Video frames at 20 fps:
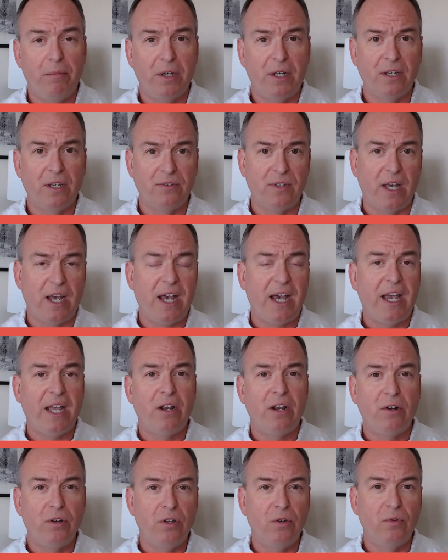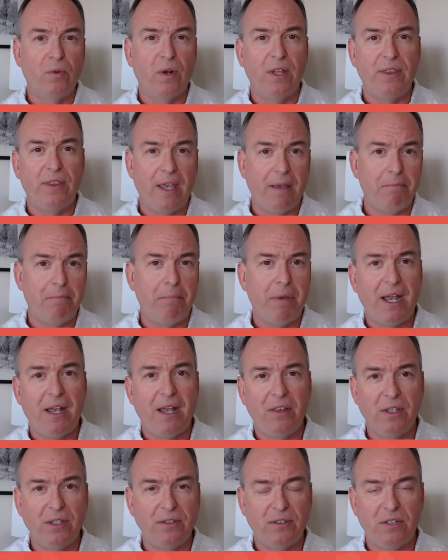because the higher you run that
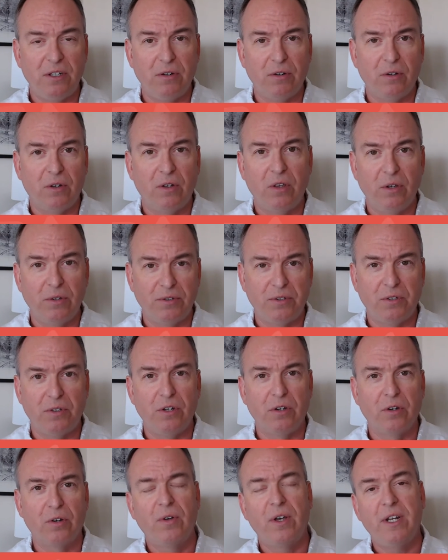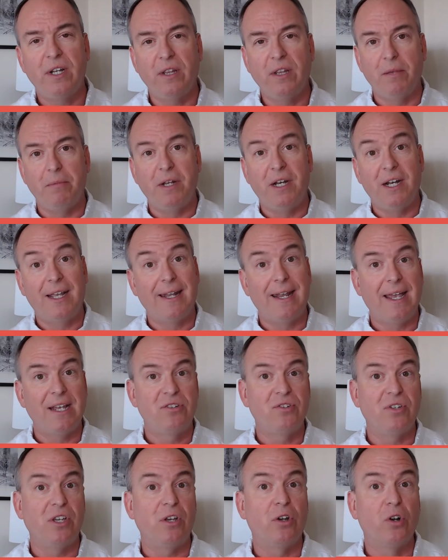balance to your closer to your credit limit, it can
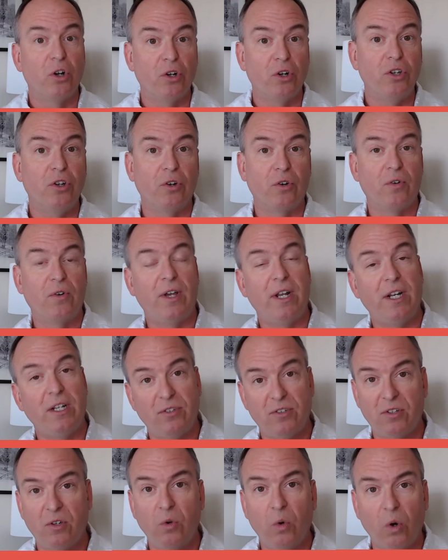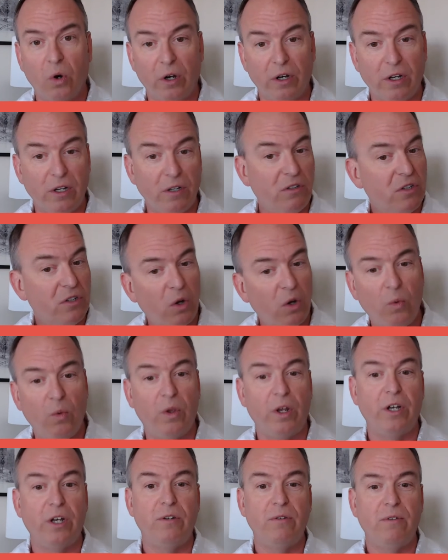actually hurt your credit score. You don't
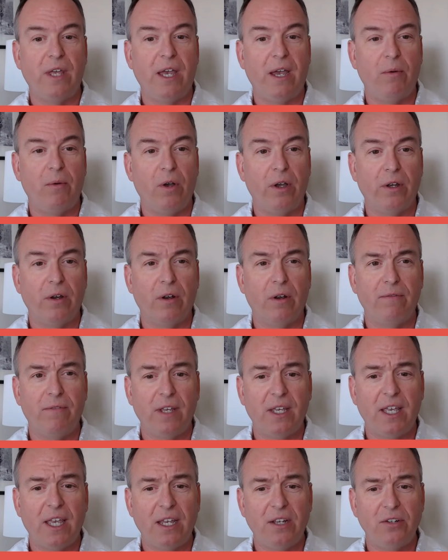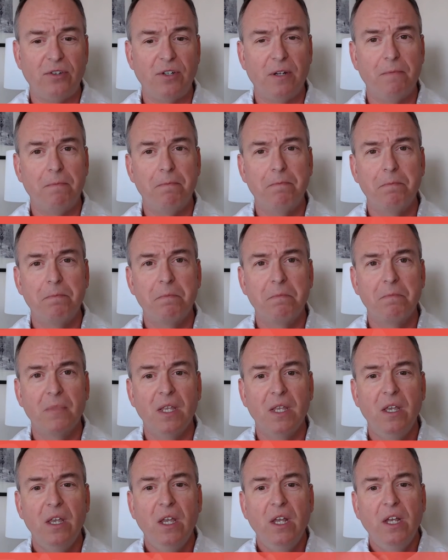want to do that while you're on vacation.
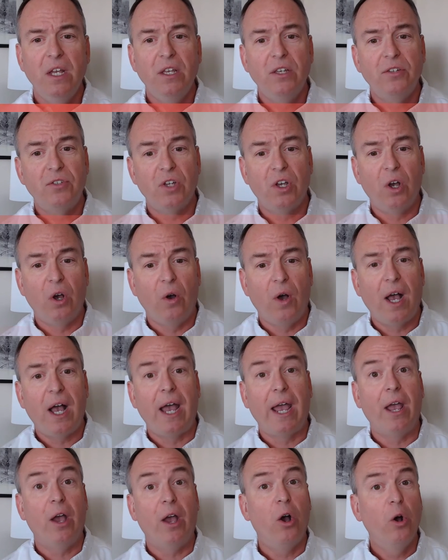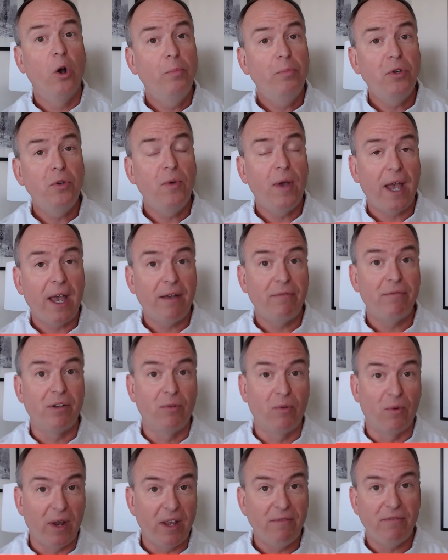So I hope you have a
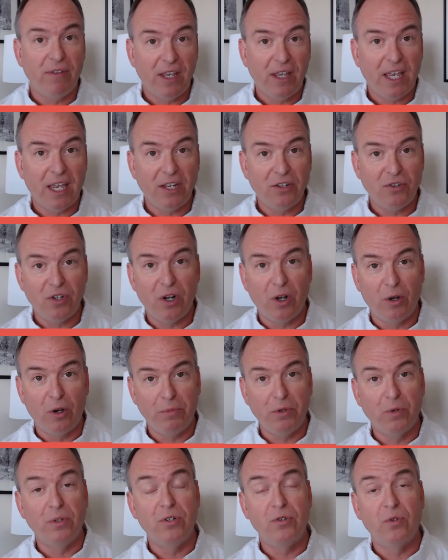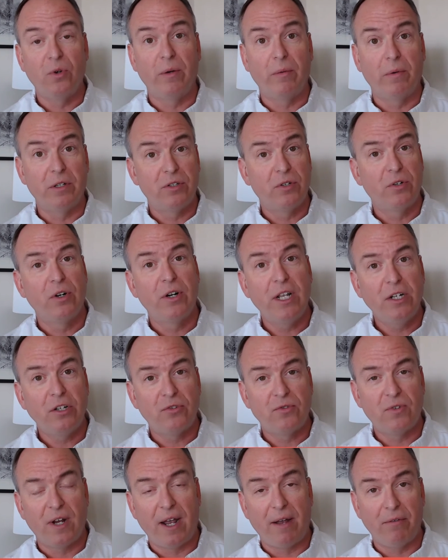great vacation. I hope you enjoy returning to
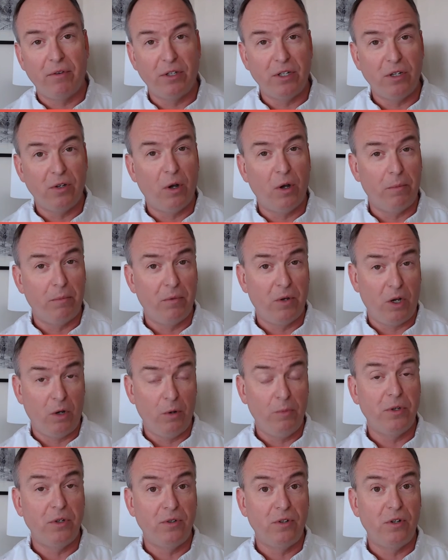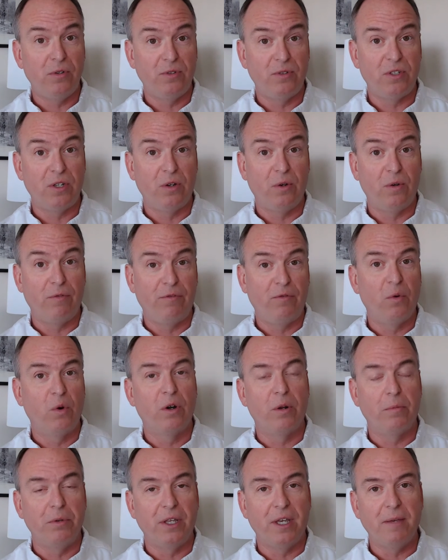travel, and you hope you do so
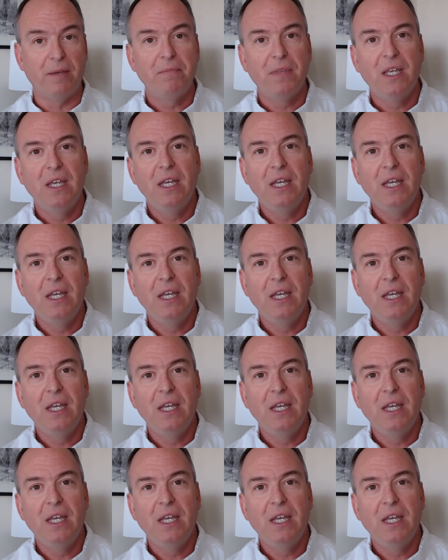affordably.